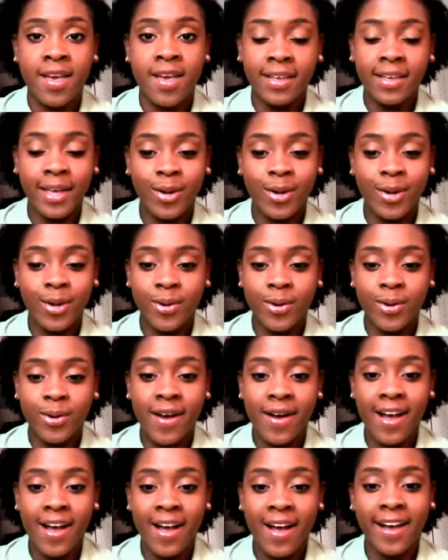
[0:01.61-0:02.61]
Hello,
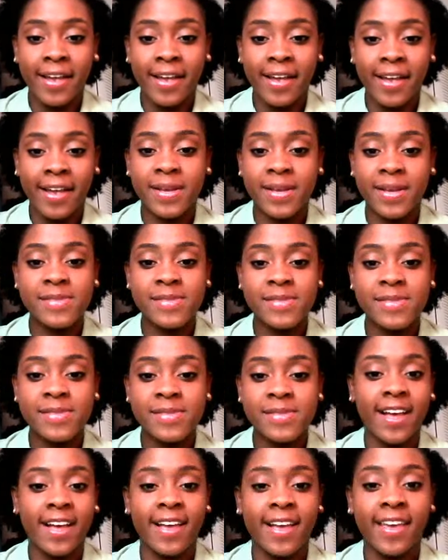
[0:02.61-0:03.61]
hi, my name is
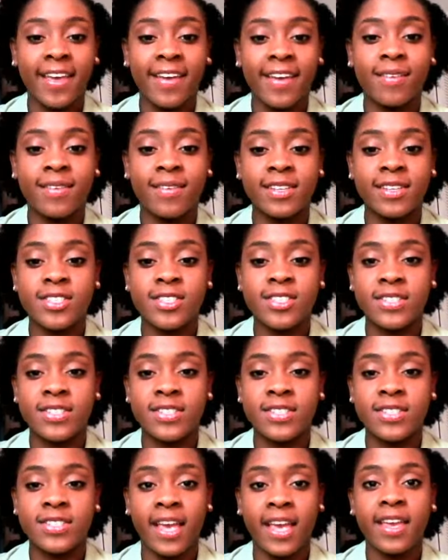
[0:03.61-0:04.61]
Mikael, and
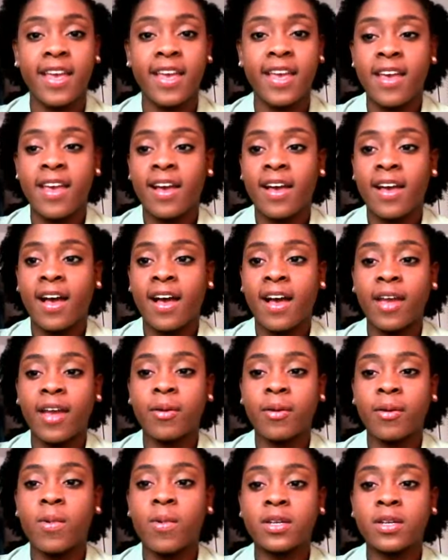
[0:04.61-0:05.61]
today I
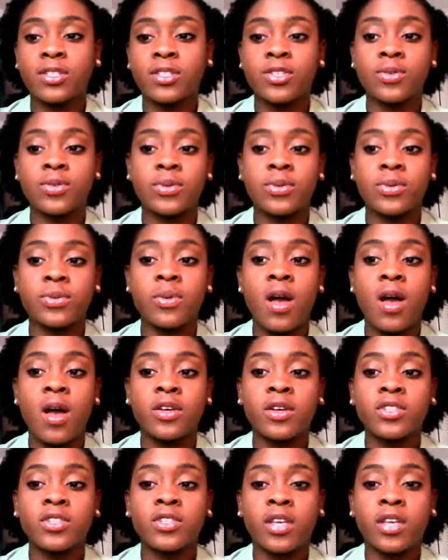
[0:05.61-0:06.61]
wanted to
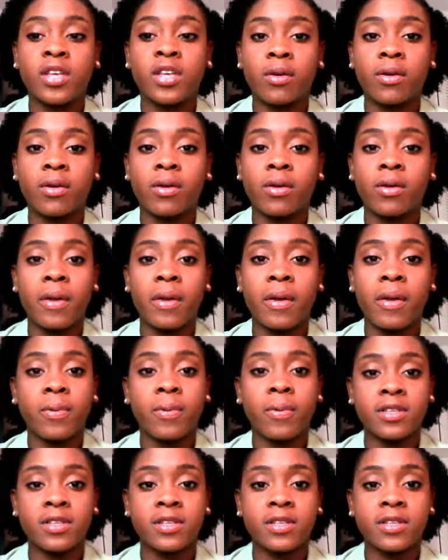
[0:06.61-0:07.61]
share a very
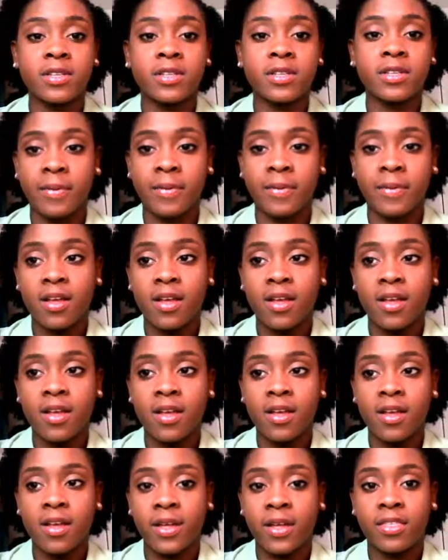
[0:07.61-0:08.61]
important topic
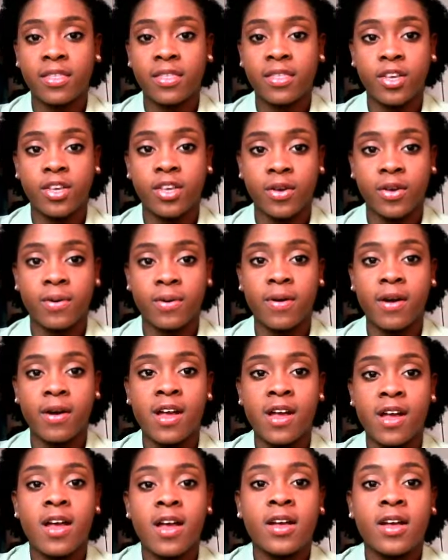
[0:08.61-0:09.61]
with you.
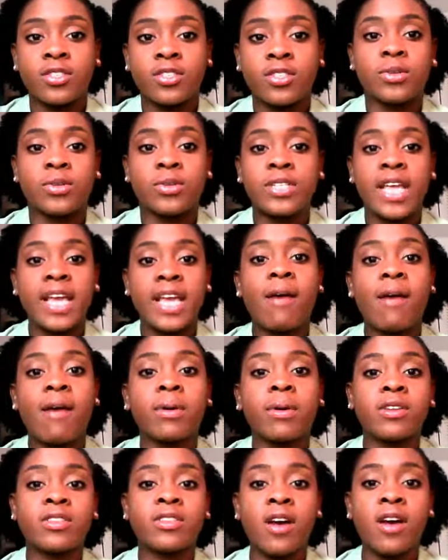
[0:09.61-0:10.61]
So, today I
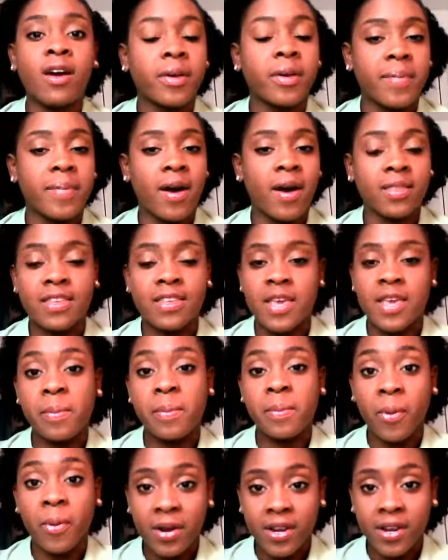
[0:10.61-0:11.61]
want to talk about the
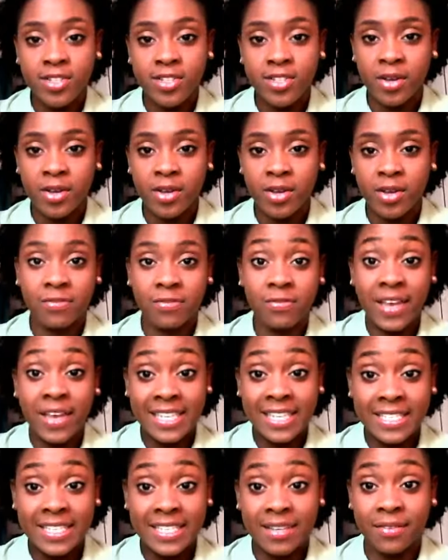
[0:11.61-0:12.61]
importance of
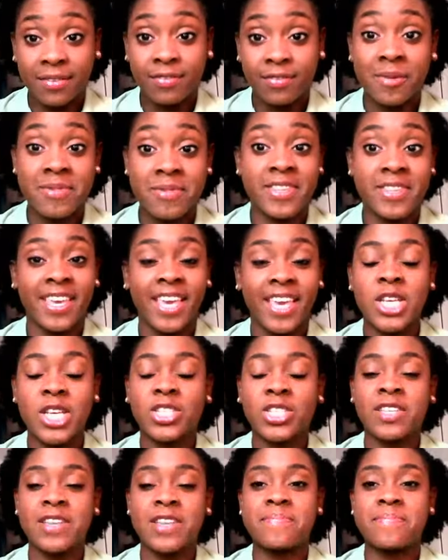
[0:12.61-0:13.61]
effective
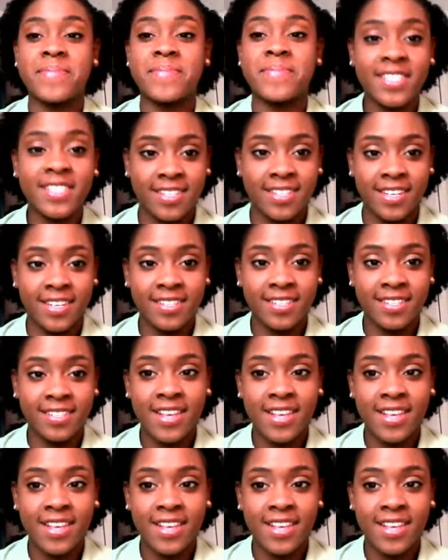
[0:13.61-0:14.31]
communication in business,